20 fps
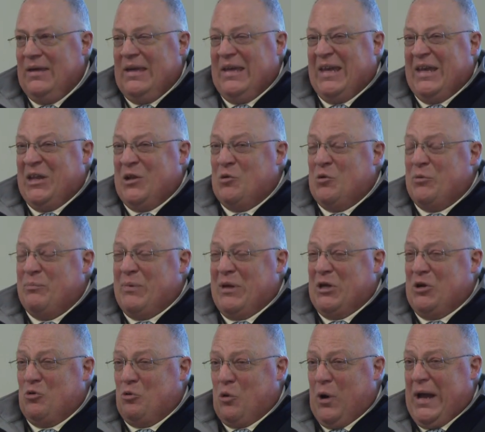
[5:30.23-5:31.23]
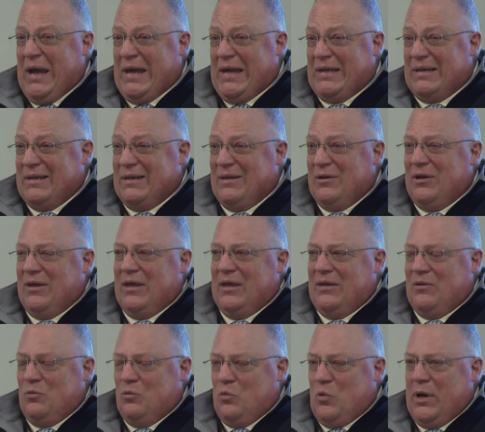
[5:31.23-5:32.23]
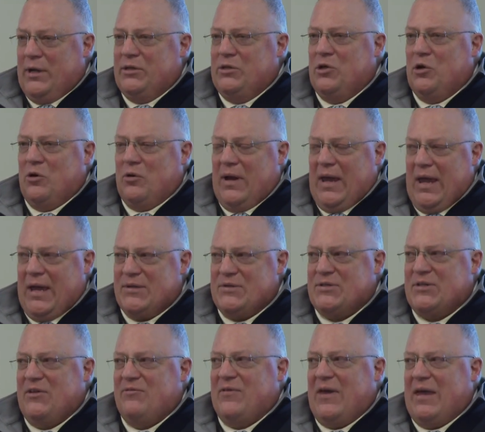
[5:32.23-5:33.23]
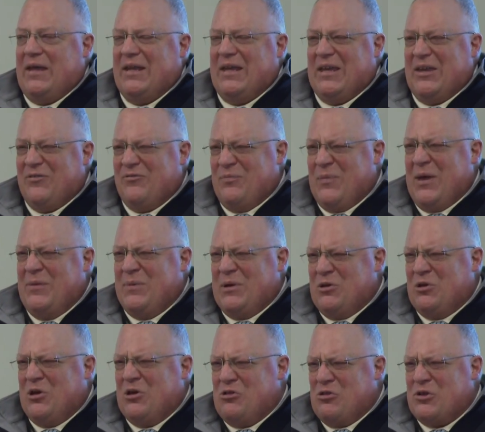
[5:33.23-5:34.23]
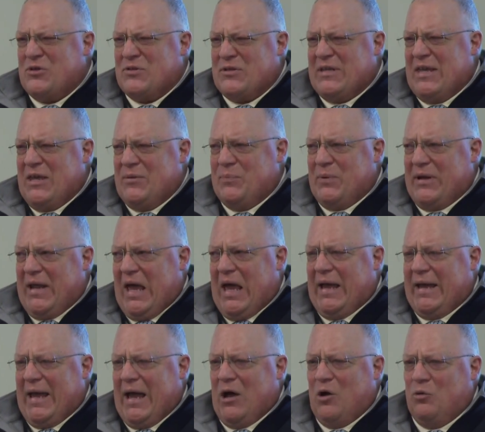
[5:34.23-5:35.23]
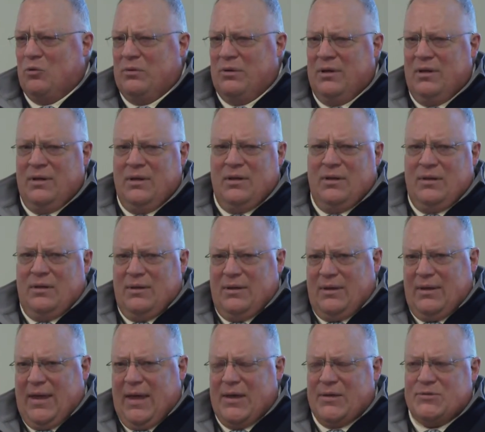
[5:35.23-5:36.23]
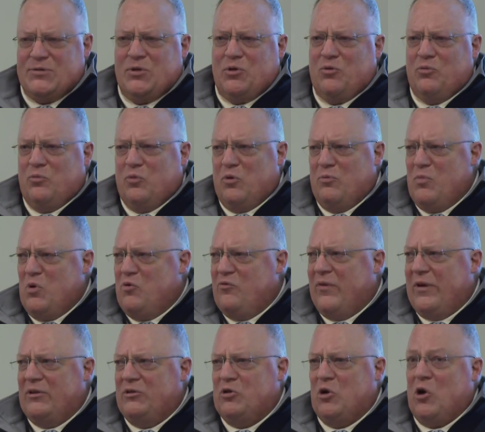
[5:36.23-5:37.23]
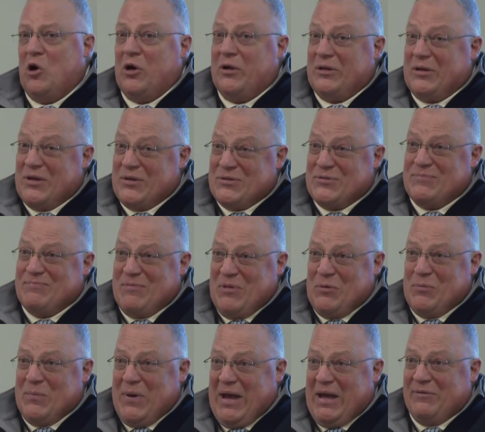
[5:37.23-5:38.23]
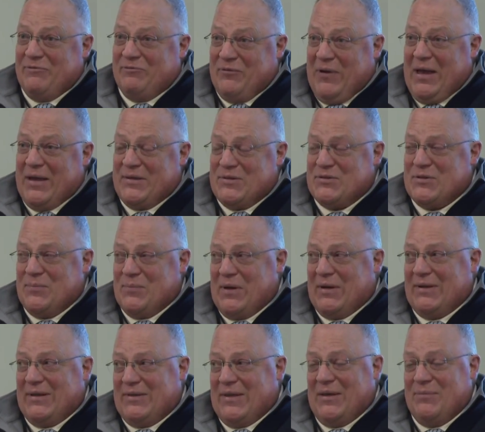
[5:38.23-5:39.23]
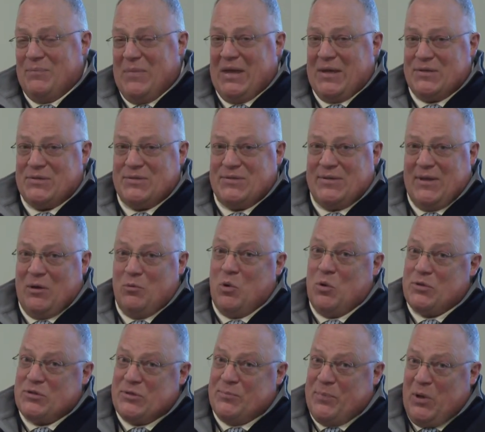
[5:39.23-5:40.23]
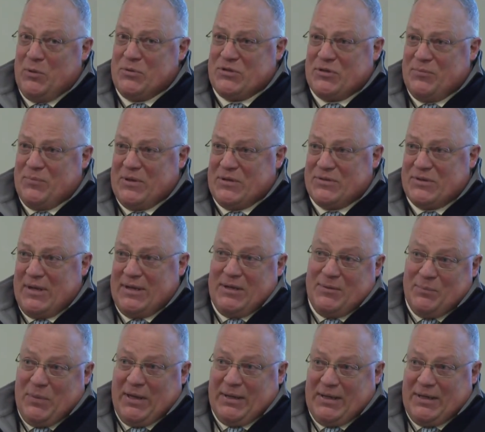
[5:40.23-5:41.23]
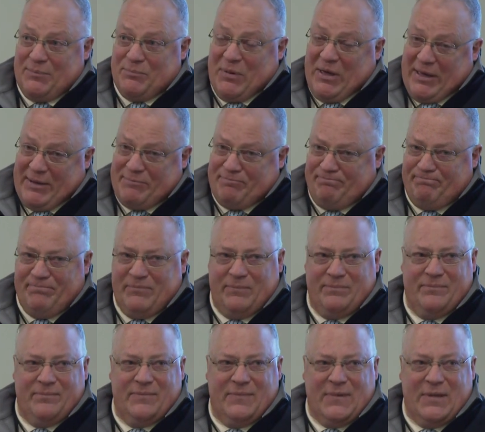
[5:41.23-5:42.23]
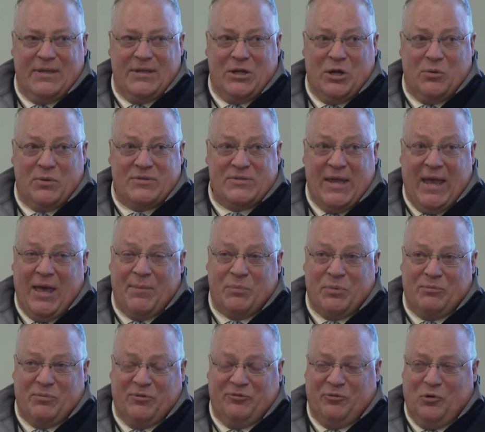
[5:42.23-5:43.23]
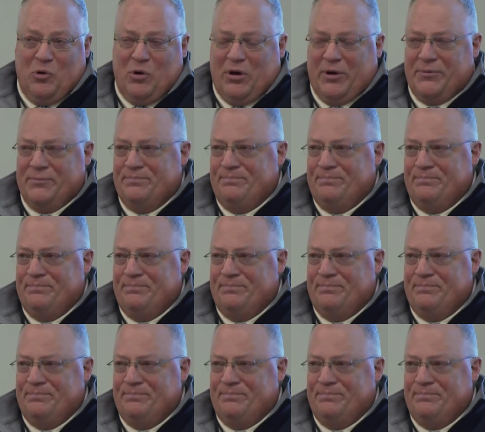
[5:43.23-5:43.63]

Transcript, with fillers: and it would be great when you're excavating if maybe you could just keep an eye out as you're removing dirt because you might find somebody they missed. They weren't supposed to miss anybody, but you know, it's happened before.